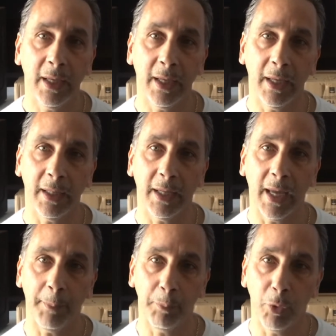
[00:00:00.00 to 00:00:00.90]
And
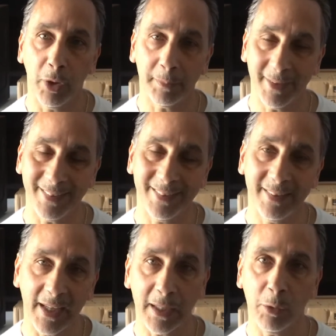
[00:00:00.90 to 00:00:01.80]
I bought the
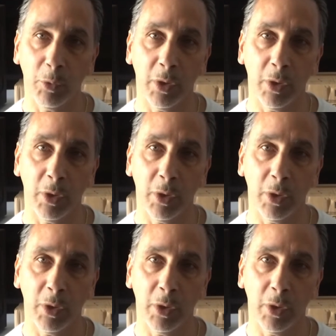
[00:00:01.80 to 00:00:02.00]
second